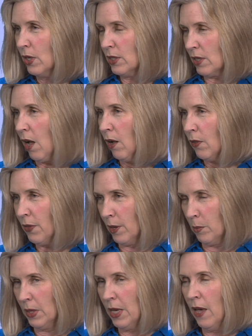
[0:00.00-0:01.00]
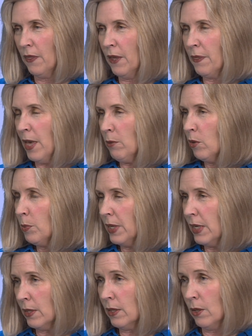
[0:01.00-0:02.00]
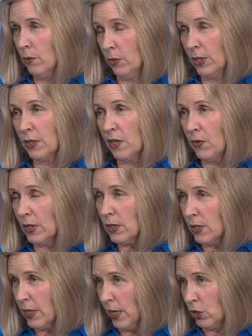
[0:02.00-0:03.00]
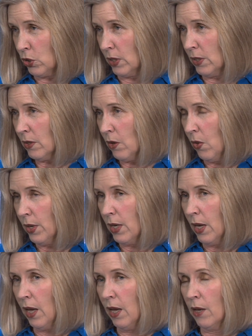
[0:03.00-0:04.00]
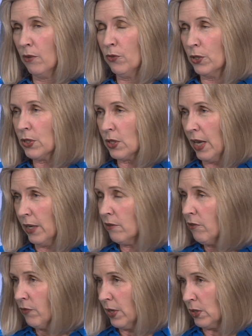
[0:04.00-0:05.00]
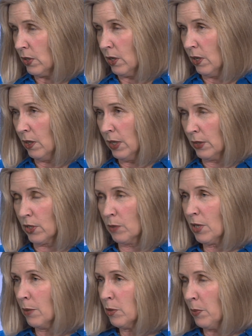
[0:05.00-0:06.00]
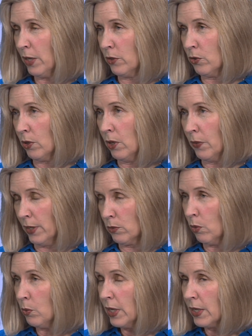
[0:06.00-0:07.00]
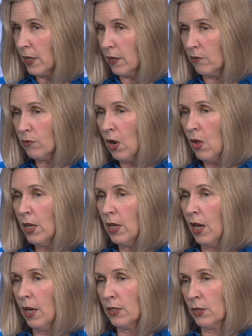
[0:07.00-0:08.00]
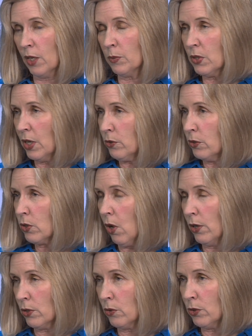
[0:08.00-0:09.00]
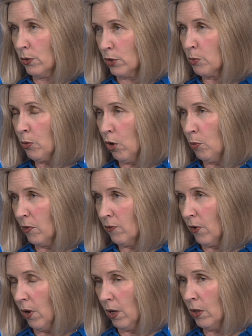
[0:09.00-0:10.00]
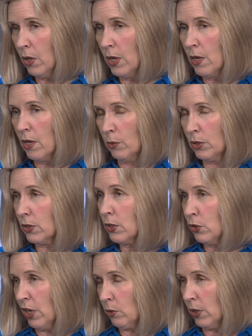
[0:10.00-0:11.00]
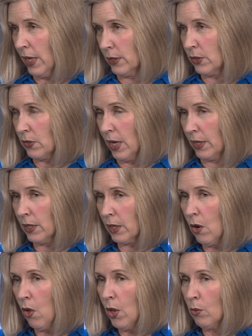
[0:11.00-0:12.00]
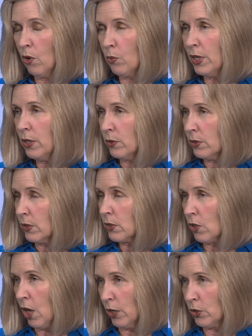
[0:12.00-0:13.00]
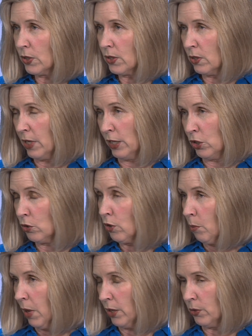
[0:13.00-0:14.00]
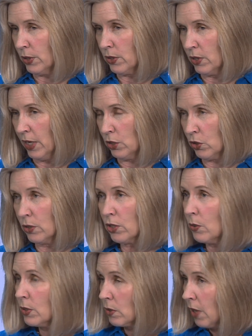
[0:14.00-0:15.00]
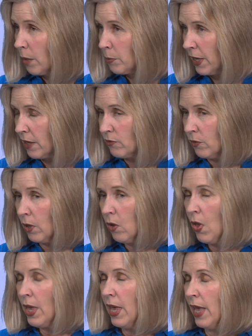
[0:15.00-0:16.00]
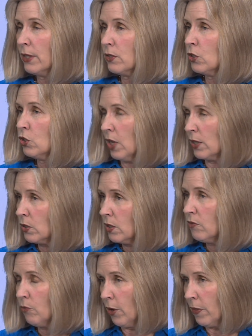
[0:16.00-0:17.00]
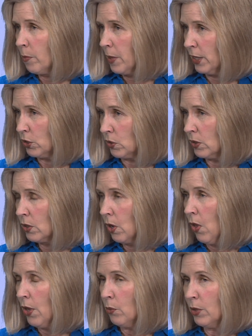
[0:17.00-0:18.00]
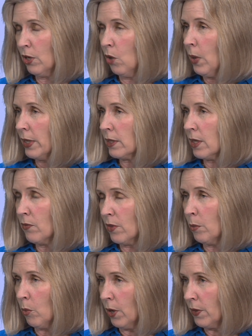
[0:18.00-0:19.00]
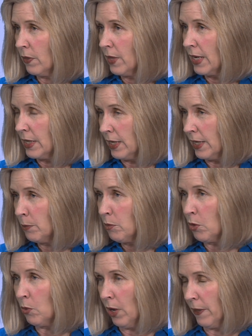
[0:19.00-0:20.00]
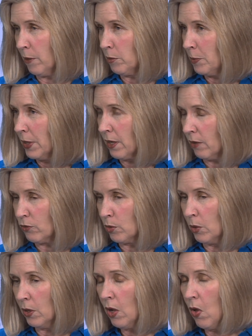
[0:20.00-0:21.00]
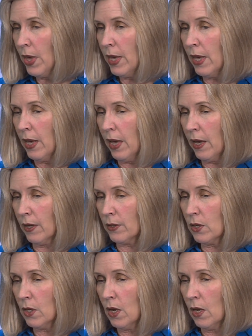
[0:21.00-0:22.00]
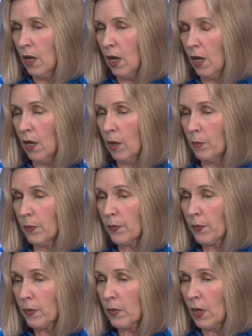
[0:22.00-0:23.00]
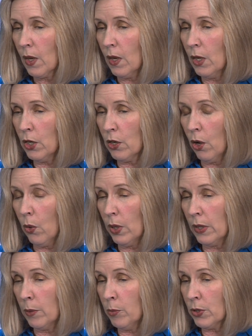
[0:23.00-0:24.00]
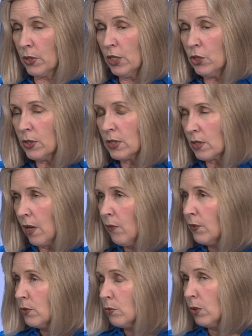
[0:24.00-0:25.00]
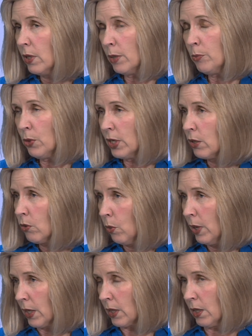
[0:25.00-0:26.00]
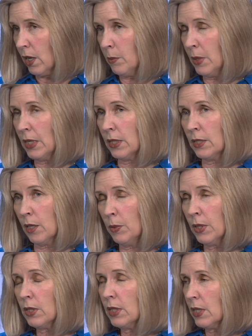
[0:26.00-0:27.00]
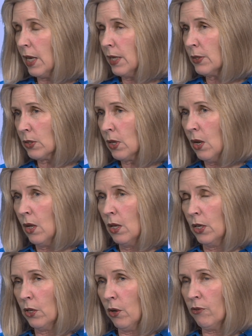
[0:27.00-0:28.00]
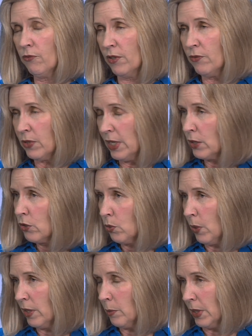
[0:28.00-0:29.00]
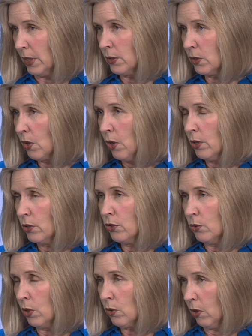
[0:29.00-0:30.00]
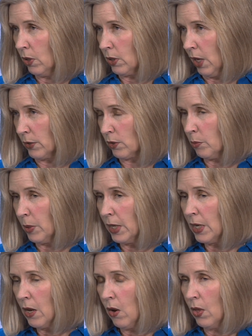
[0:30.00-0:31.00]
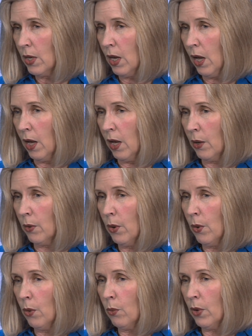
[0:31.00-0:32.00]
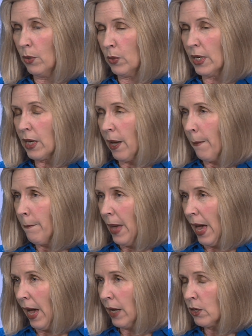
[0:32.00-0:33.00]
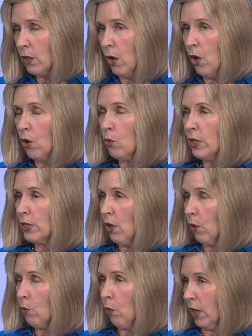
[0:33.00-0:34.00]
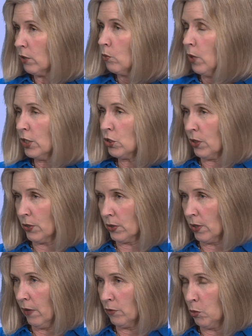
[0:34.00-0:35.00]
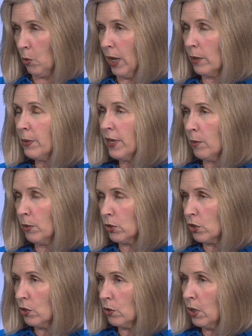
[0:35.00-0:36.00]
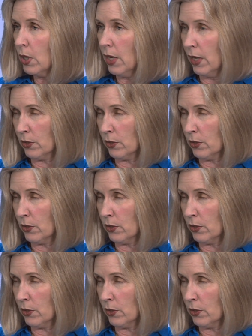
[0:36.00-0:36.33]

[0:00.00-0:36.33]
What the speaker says: tell them that they will be receiving sedation, Versed and fentanyl, and sometimes Benadryl. That's what we give. Some centers also use propofol, which is a general anesthetic. What we use is conscious sedation or moderate sedation, so it's not painful, and it's adjusted for the patient. We don't want to give them more than they need, but we want them to be comfortable. And the procedure itself is really pretty quick. I mean, it typically takes 15 to 20 minutes to do a colonoscopy. When we come back, we don't want to rush ourselves. We want to be able to, in a